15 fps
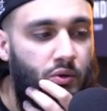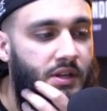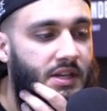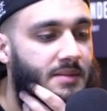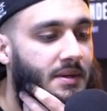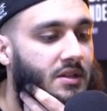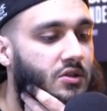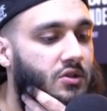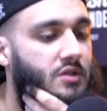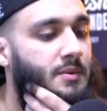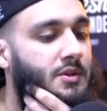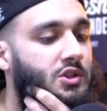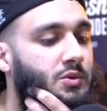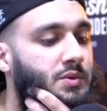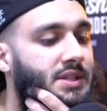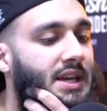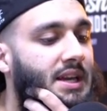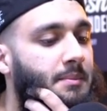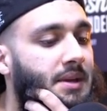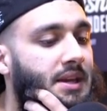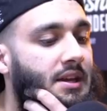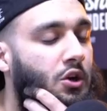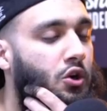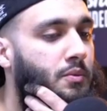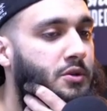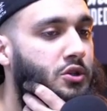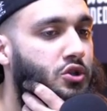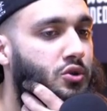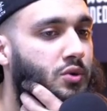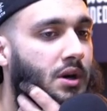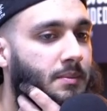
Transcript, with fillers: cool things about the documentary was that it opens